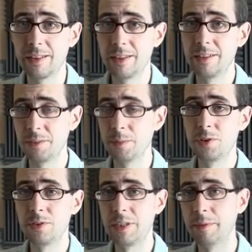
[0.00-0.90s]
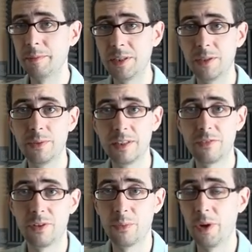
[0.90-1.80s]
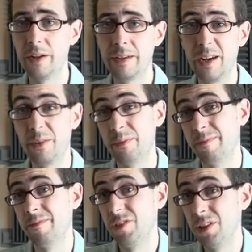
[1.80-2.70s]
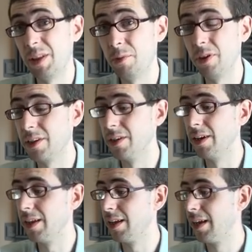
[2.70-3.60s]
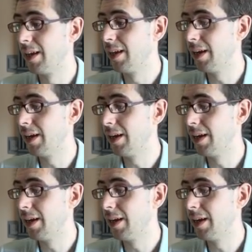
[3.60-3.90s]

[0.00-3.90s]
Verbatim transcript: the Xubuntu team have been doing this for a while now, so they're pretty good at it.